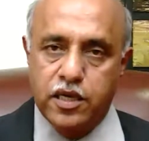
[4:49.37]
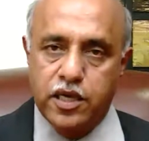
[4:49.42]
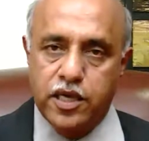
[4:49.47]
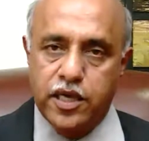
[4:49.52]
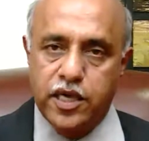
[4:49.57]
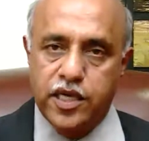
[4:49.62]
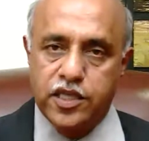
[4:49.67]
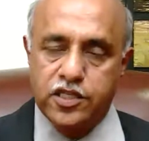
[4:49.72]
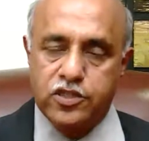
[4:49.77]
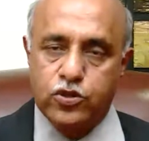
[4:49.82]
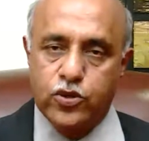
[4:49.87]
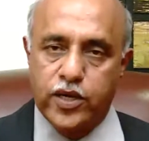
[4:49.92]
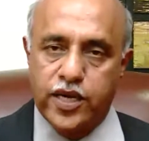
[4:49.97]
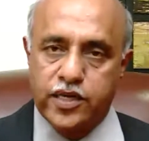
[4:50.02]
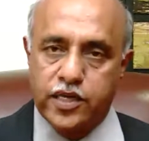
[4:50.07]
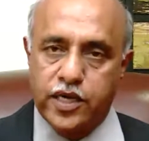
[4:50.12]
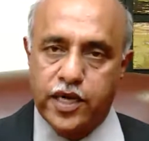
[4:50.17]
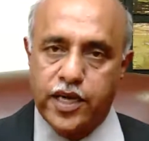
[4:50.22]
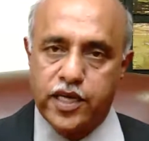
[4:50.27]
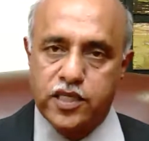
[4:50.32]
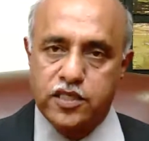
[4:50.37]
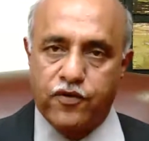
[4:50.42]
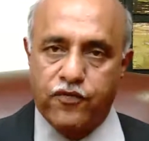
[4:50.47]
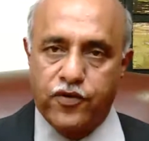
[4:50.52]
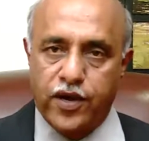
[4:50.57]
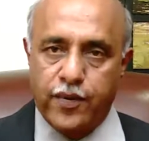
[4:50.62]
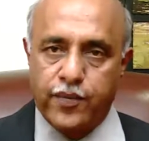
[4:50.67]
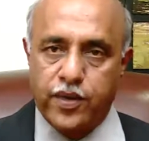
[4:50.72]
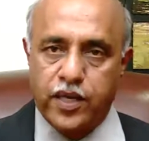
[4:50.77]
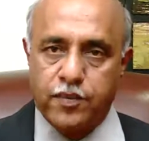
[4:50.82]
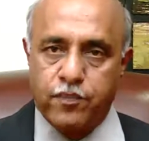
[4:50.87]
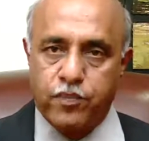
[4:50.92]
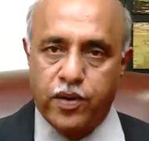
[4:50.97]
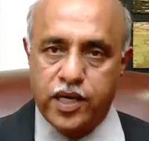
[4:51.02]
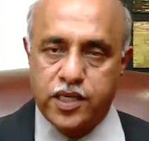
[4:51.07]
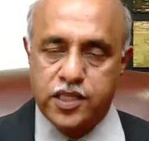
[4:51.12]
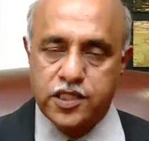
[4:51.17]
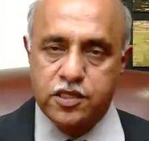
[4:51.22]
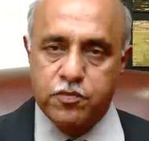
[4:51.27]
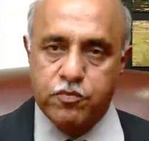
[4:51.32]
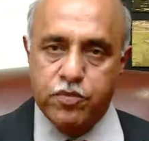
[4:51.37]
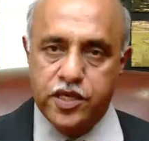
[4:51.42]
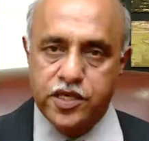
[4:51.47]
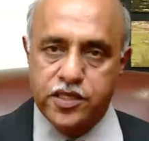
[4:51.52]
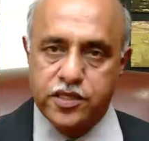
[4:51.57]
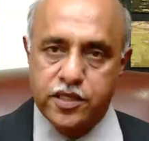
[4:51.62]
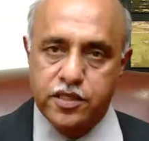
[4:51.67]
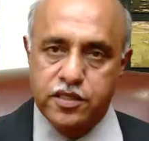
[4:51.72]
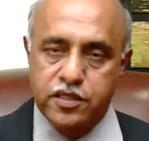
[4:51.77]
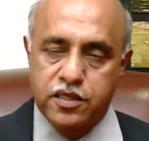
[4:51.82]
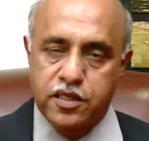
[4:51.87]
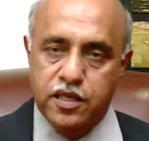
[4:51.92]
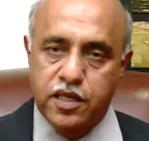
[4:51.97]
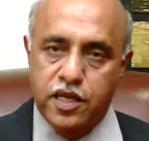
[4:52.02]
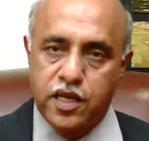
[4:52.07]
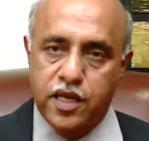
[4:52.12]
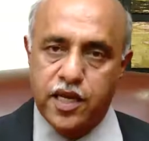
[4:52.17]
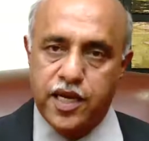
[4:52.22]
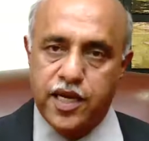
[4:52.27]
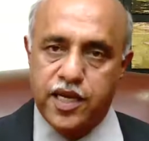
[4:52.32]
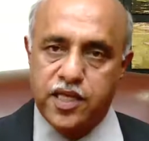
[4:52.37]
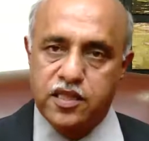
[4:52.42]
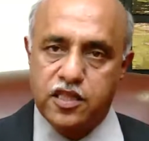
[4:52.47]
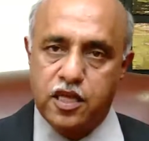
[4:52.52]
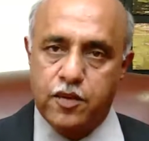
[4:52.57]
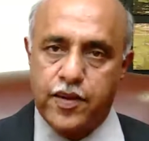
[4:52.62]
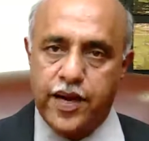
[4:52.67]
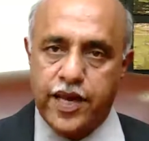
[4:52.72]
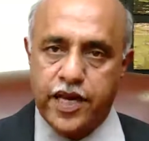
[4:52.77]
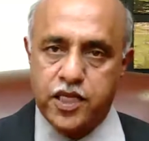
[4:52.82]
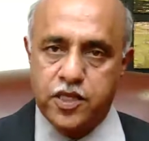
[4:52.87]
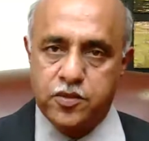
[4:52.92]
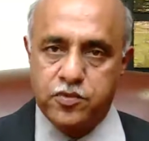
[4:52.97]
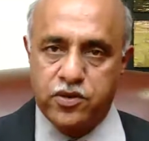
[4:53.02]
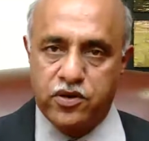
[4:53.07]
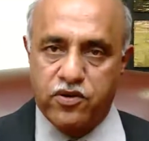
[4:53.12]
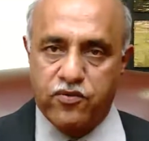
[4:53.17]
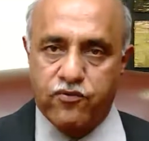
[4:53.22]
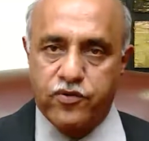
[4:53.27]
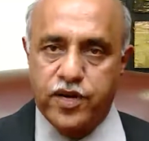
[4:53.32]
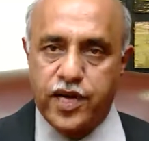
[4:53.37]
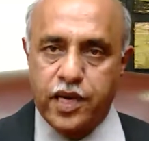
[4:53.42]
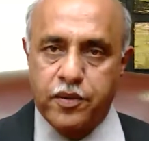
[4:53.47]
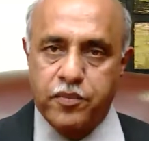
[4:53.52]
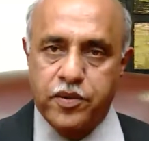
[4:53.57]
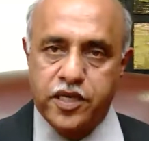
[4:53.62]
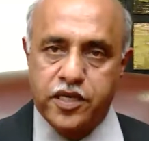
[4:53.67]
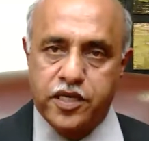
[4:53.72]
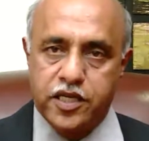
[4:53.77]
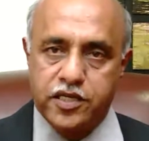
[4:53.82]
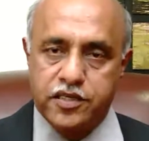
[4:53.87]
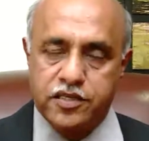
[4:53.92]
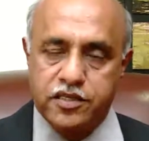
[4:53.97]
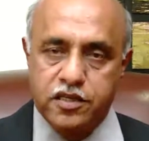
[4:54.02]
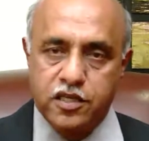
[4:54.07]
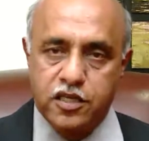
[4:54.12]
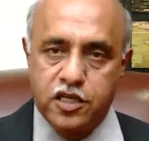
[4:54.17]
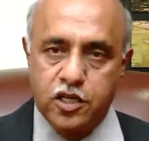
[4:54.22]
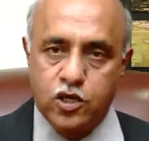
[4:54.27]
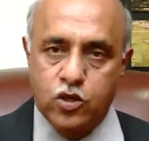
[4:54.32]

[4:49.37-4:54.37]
is to encourage the family participation in the management of diabetes,